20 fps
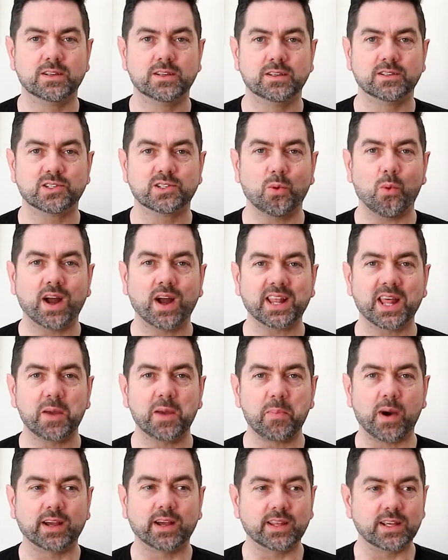So why did I
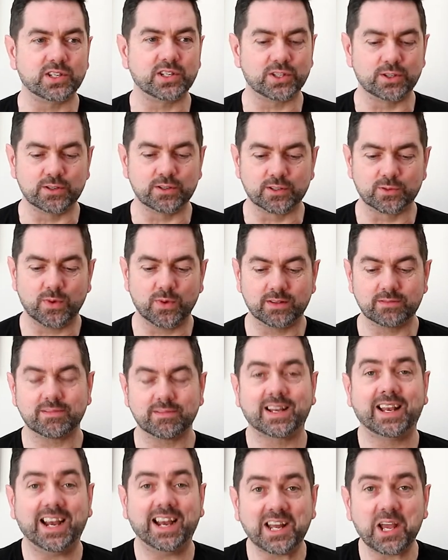buy these shoes? Well,
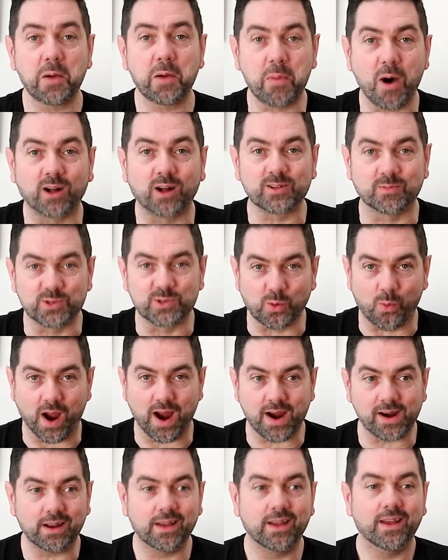clearly I bought them to
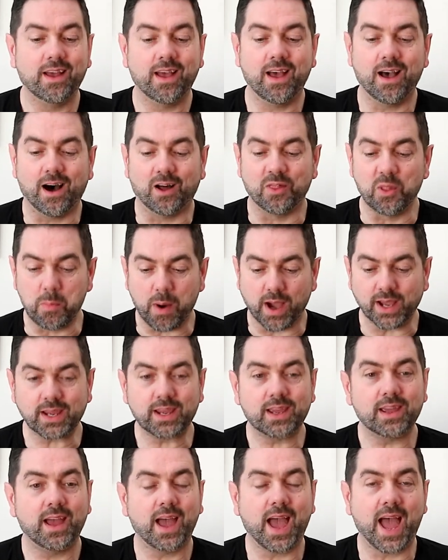wear on the
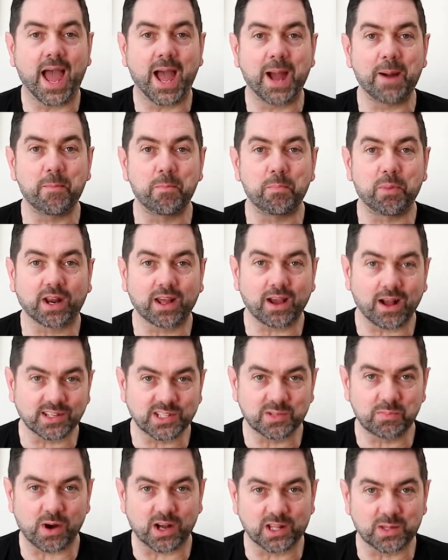bike, but I
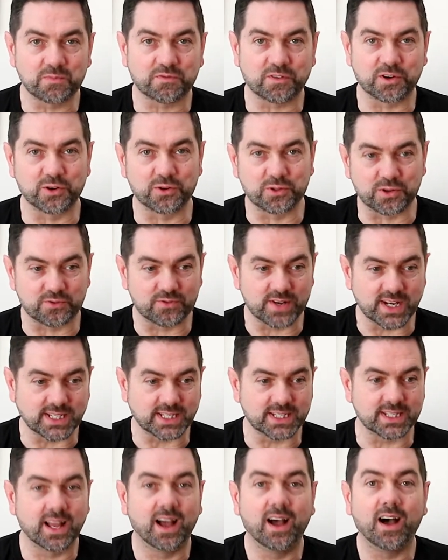also bought them for another
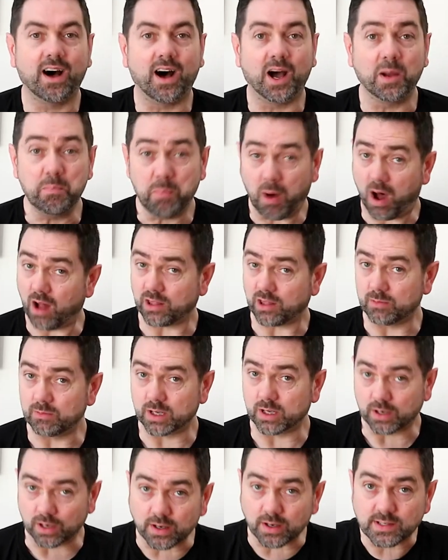reason. I bought them
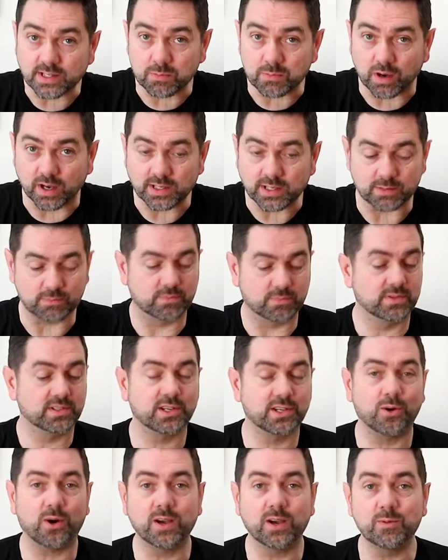to customize them.
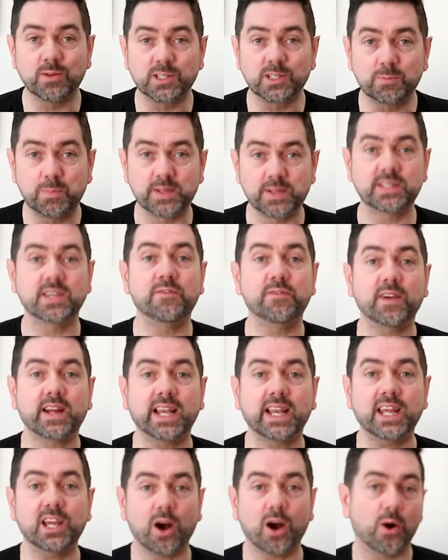So I was
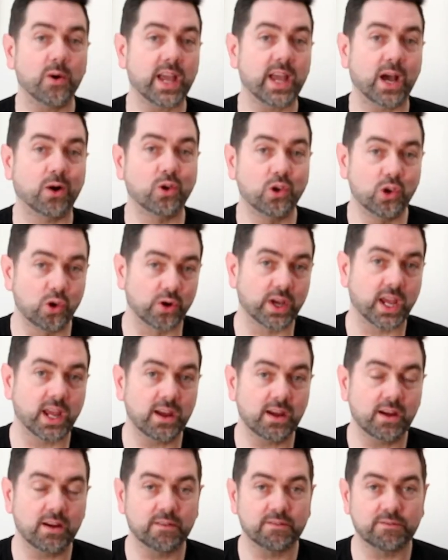specifically going out
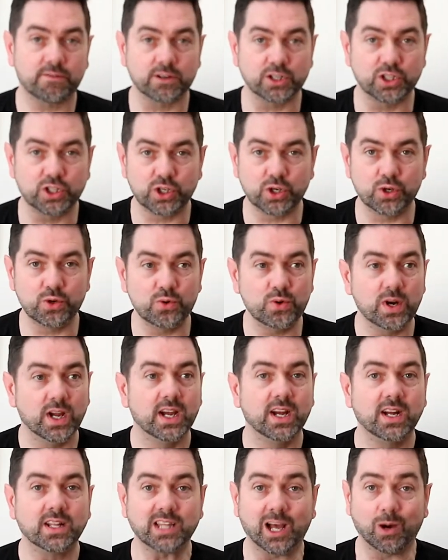looking for a shoe
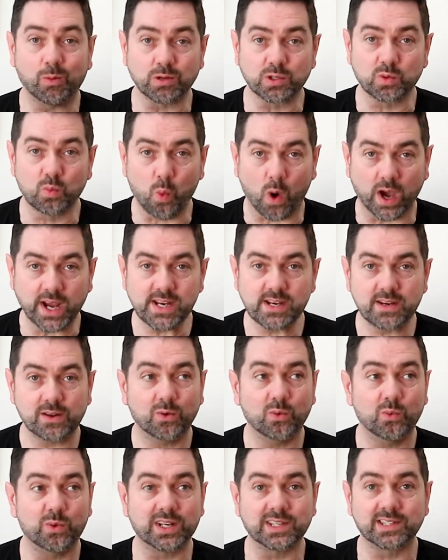that was white
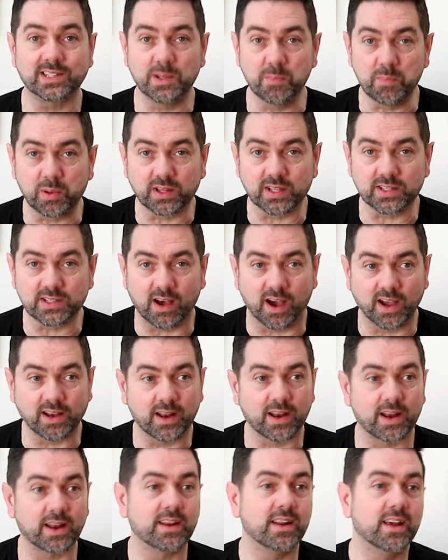with a simple design
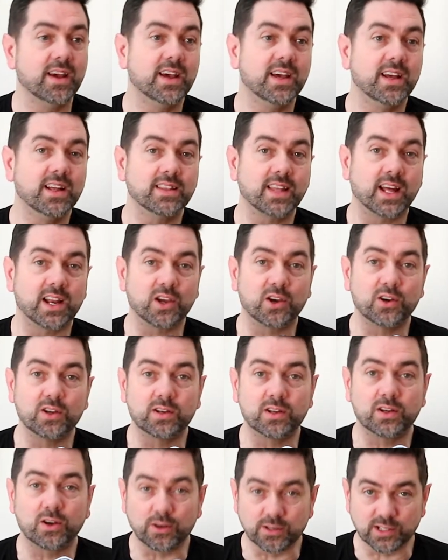on it that I
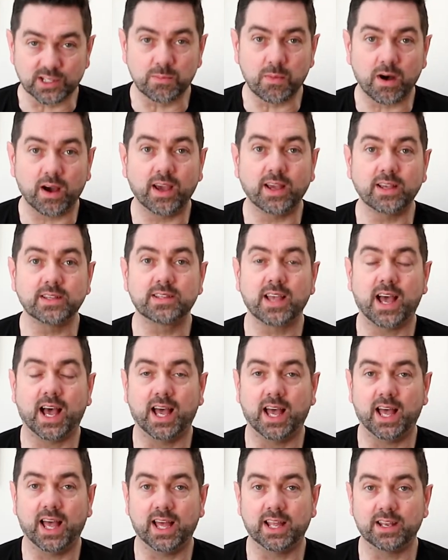could customize
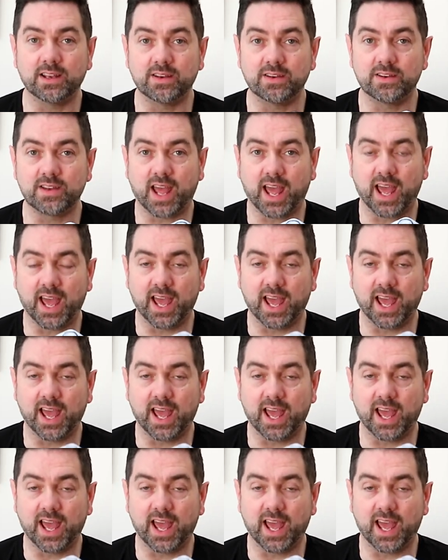and